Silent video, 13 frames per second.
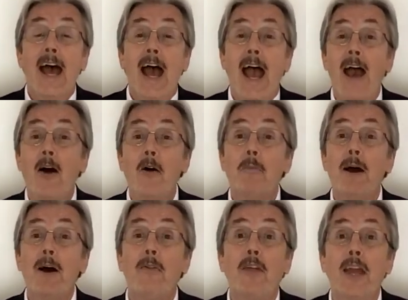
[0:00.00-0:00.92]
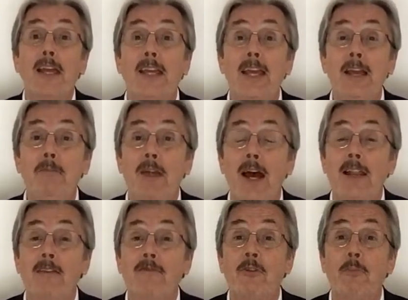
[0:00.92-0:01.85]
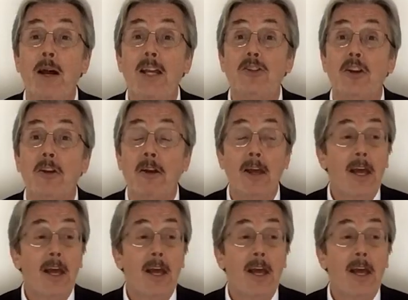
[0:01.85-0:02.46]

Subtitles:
How about they keep that information?